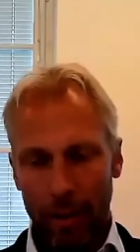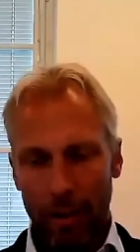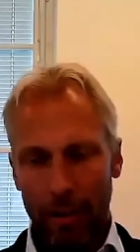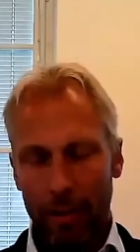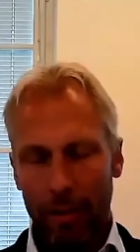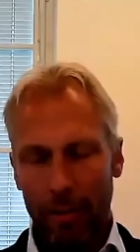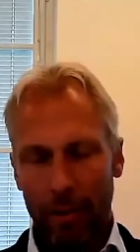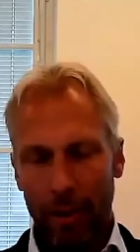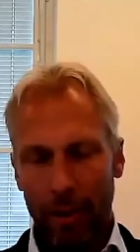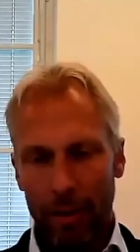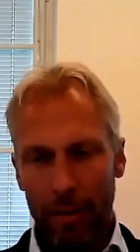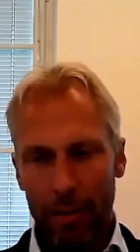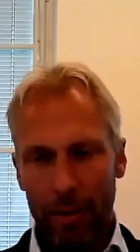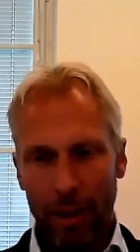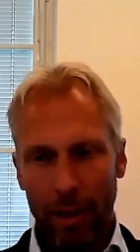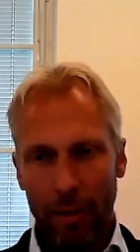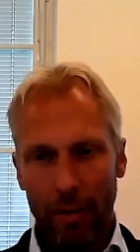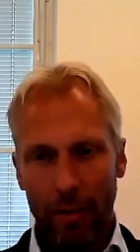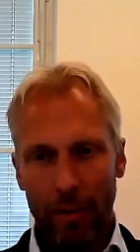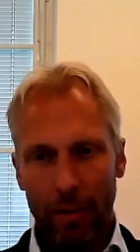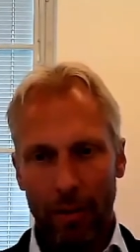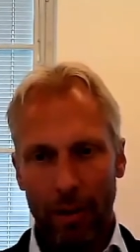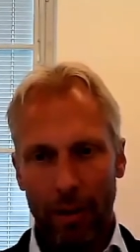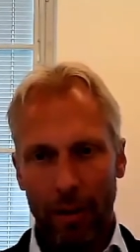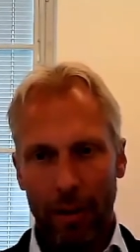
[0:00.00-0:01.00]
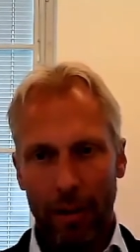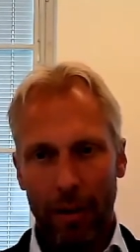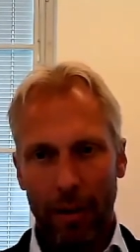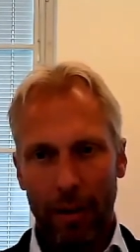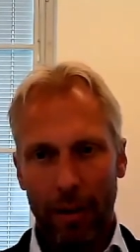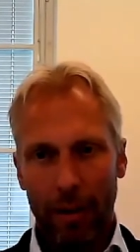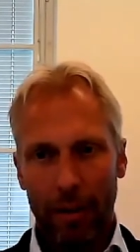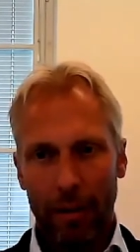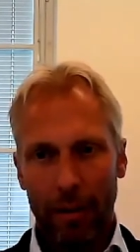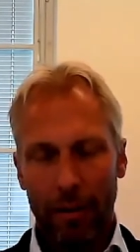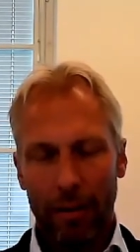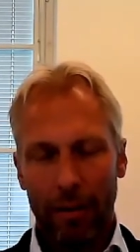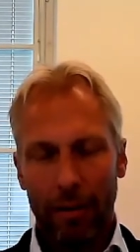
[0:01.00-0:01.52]
equity in general and,
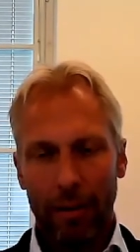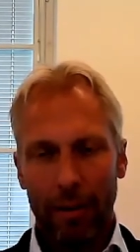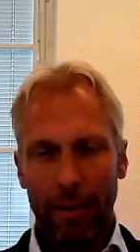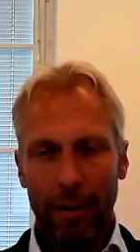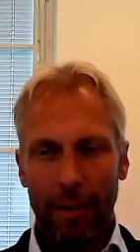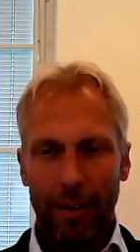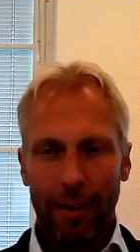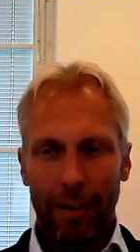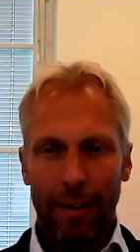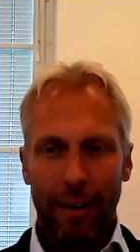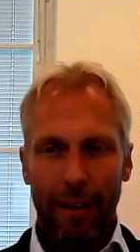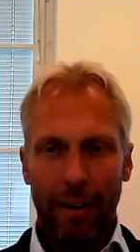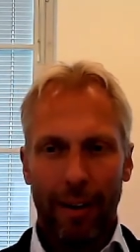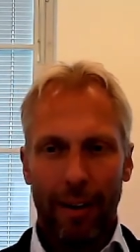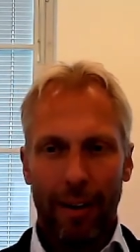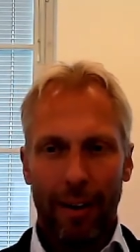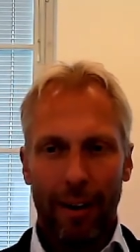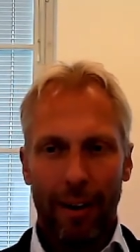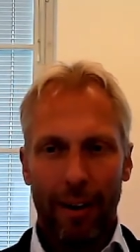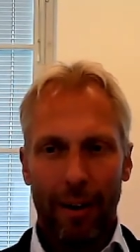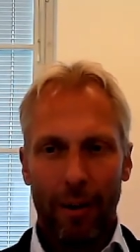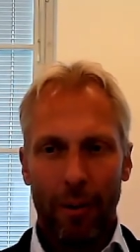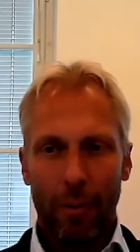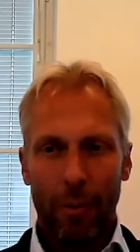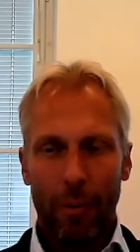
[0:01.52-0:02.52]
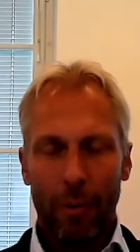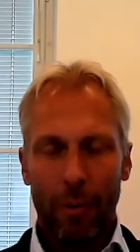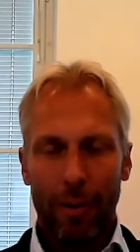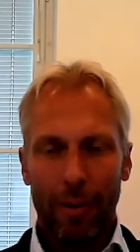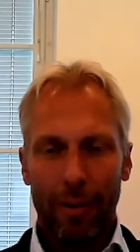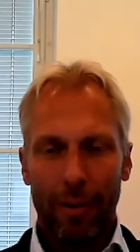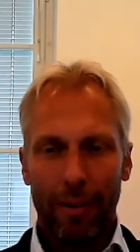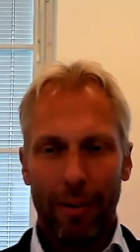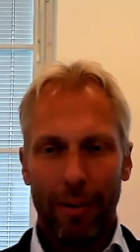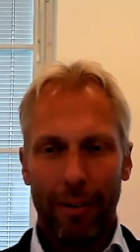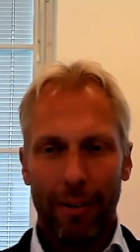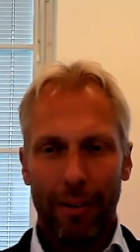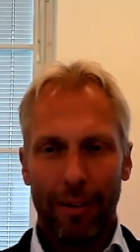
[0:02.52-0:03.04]
and how
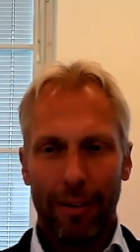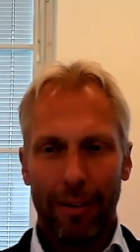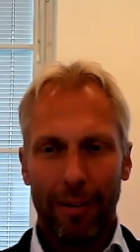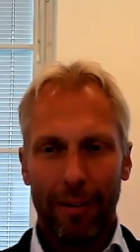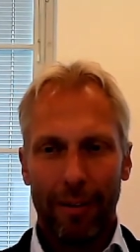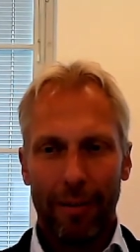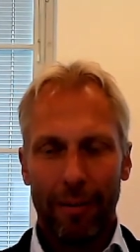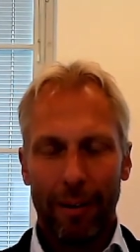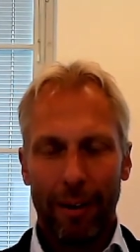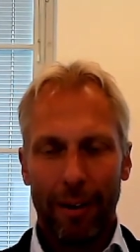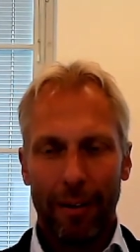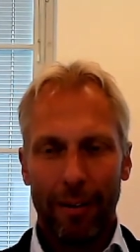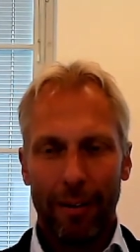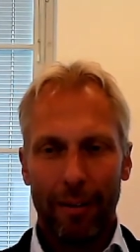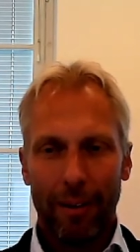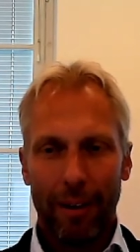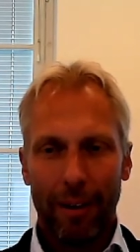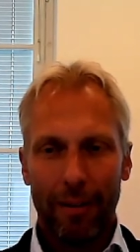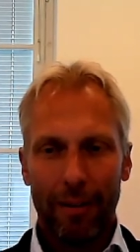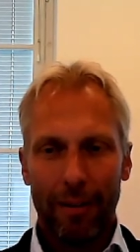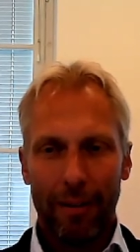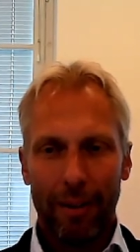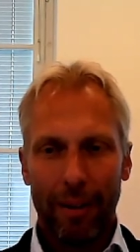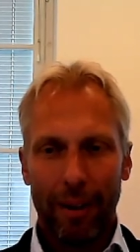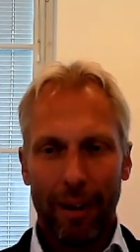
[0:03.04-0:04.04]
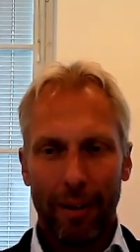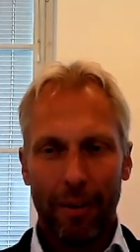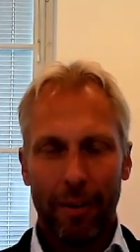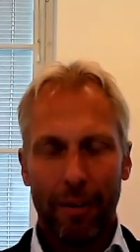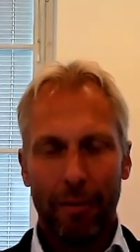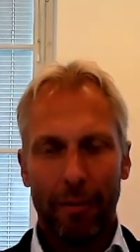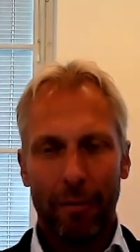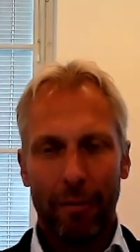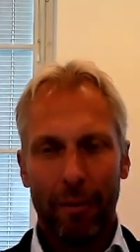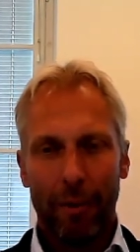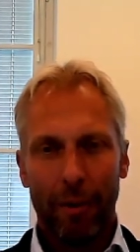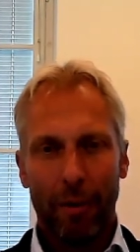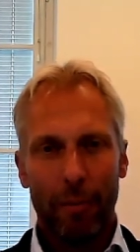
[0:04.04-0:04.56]
uh, I, I see other
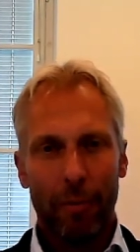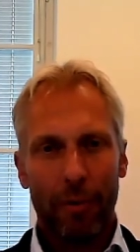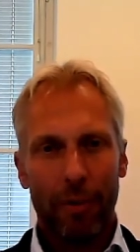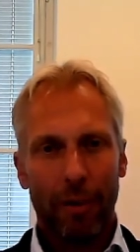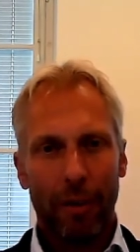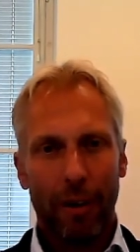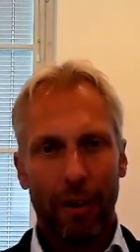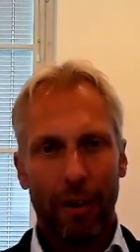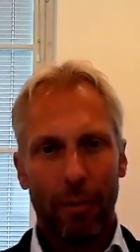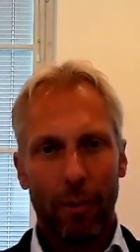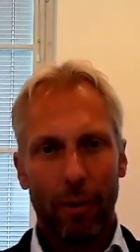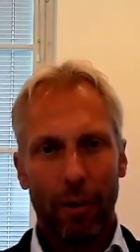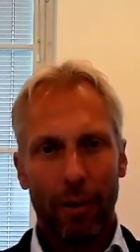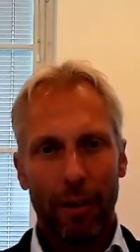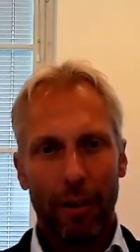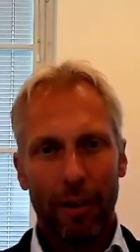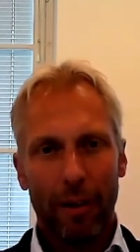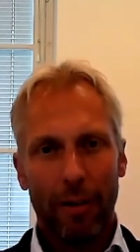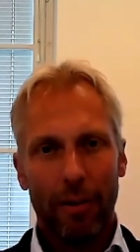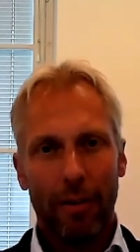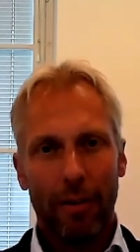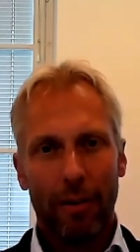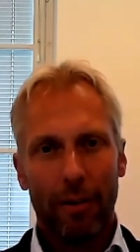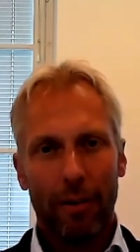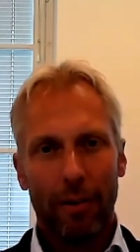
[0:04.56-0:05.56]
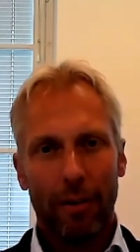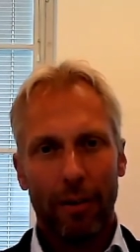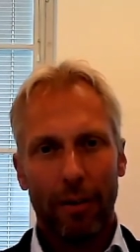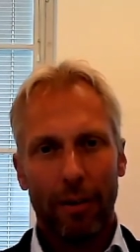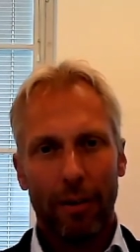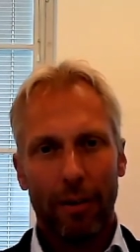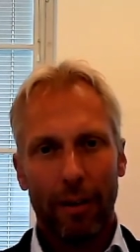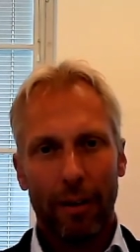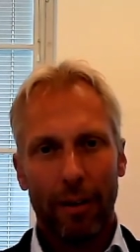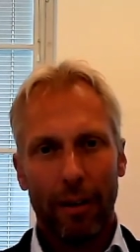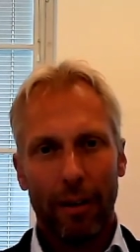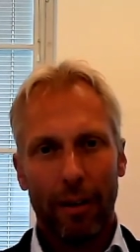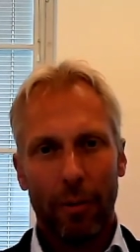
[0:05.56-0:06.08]
firms and our leaders
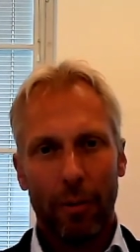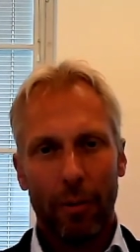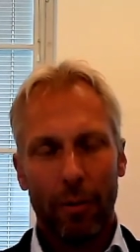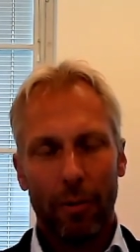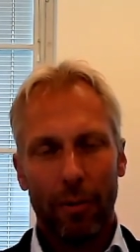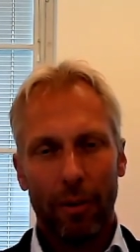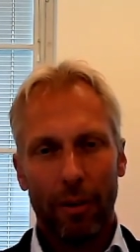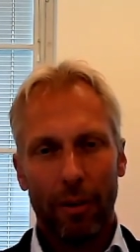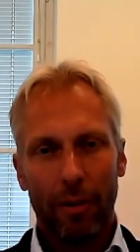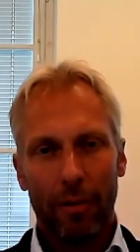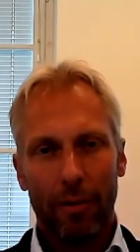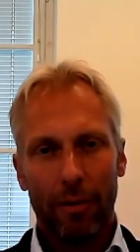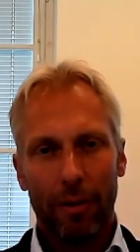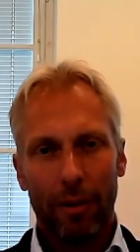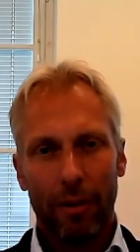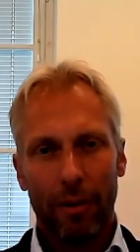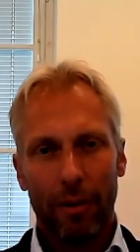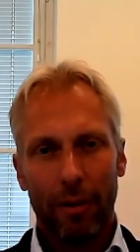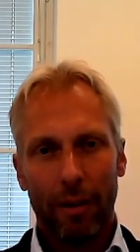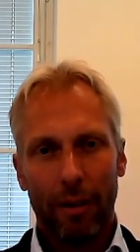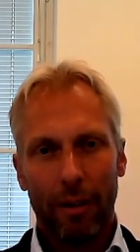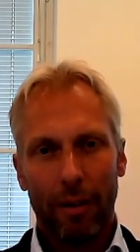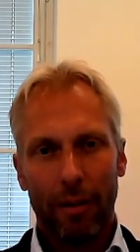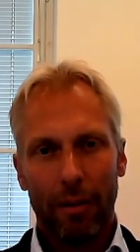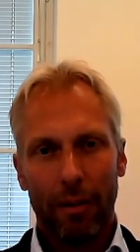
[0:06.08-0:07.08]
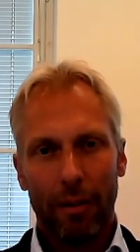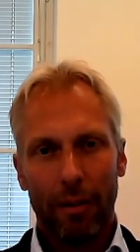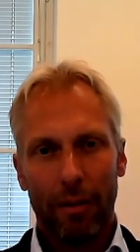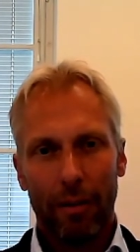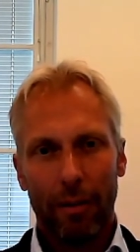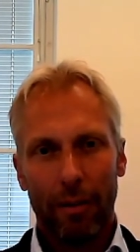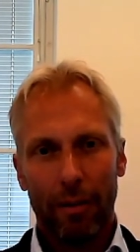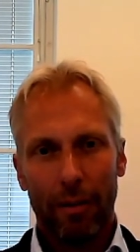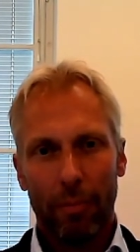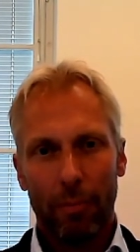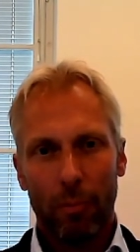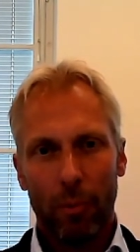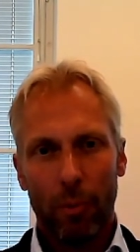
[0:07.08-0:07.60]
in in our industry. I think
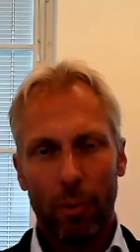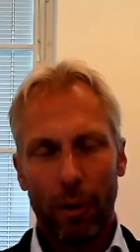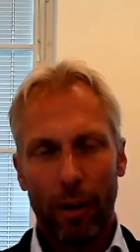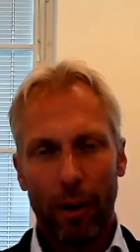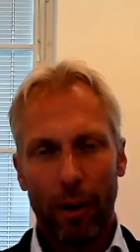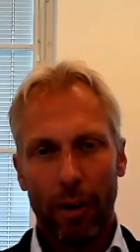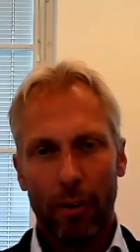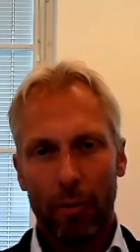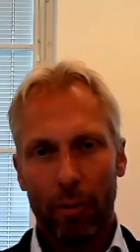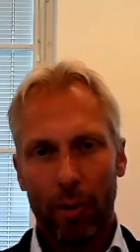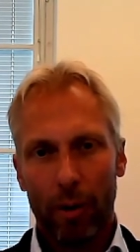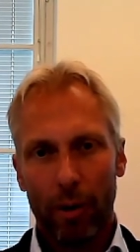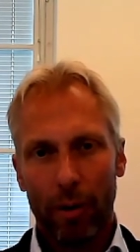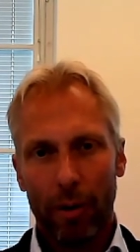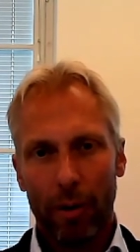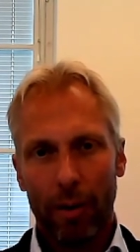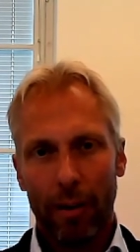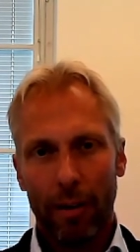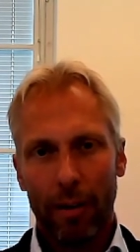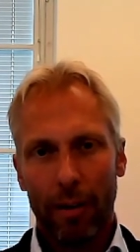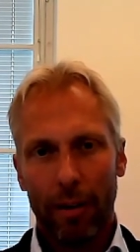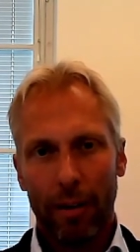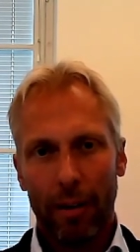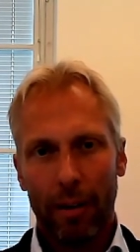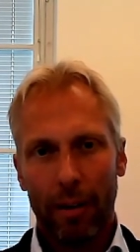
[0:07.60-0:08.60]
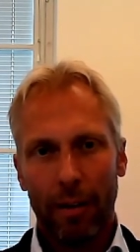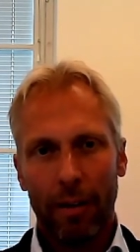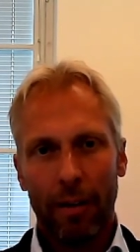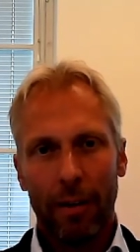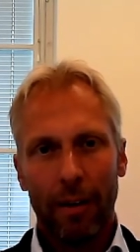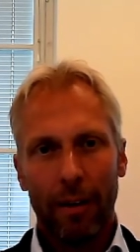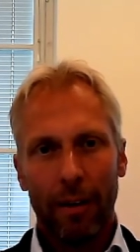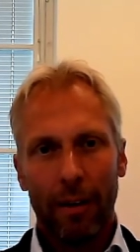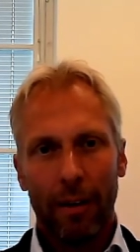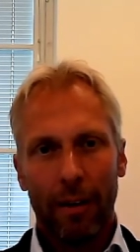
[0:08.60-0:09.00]
it's more hierarchic and